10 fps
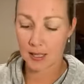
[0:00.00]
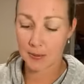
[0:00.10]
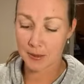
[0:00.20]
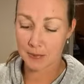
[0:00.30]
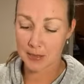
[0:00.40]

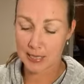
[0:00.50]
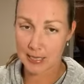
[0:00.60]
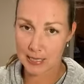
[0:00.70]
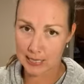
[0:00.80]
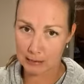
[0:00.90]
lips
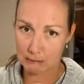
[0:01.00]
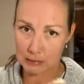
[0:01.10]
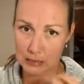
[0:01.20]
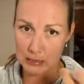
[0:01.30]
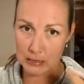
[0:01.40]
because I
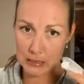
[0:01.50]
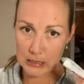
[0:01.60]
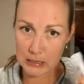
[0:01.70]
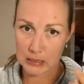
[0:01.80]
wasn't